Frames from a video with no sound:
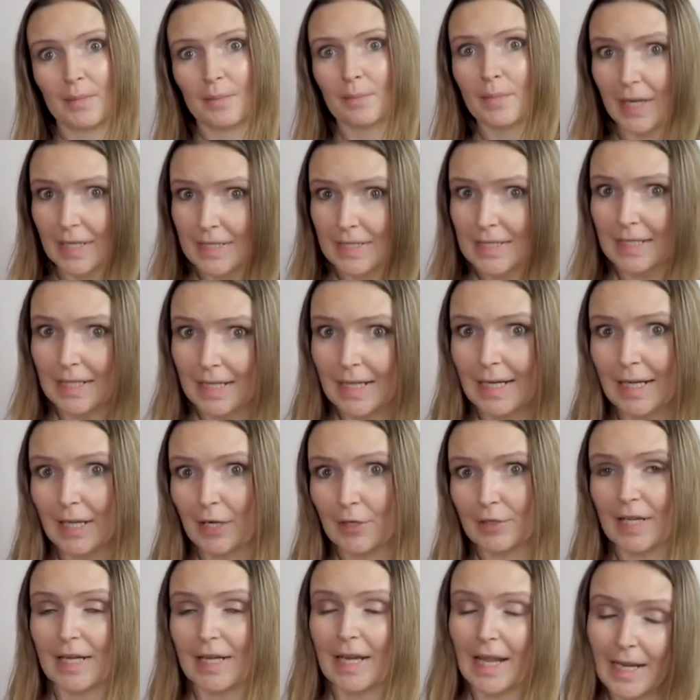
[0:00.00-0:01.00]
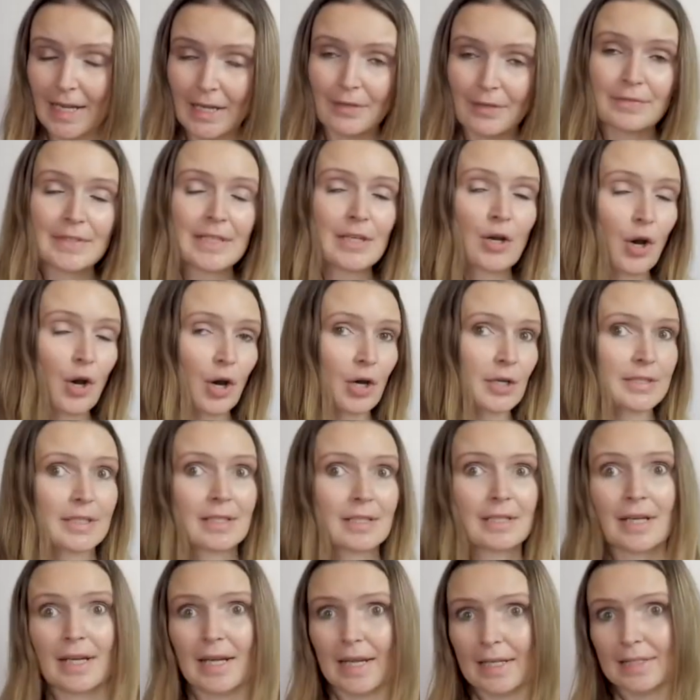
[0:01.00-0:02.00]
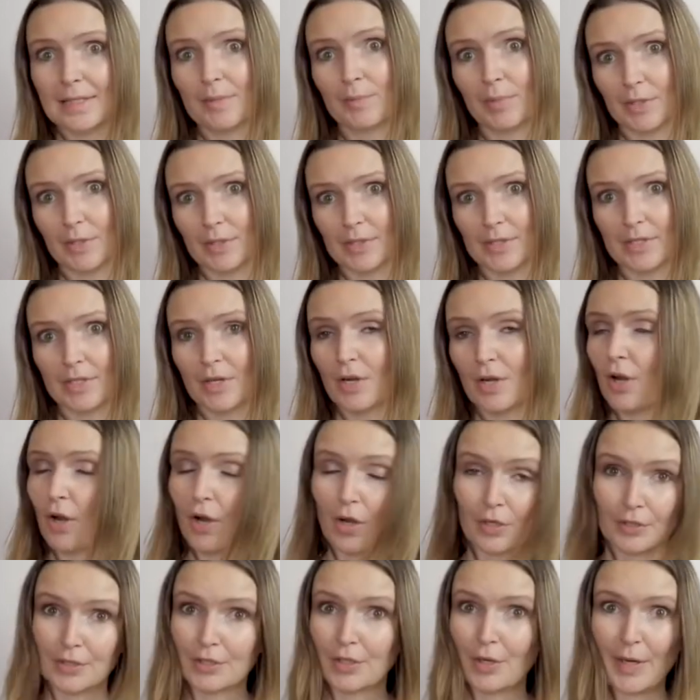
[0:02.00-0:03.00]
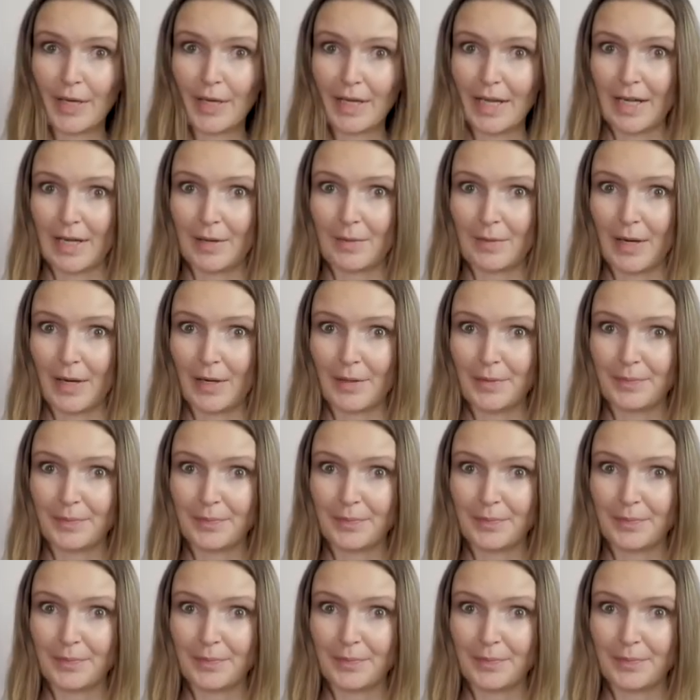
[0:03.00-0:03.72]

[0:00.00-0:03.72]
But it's clear that NFT art and collectibles aren't going anywhere.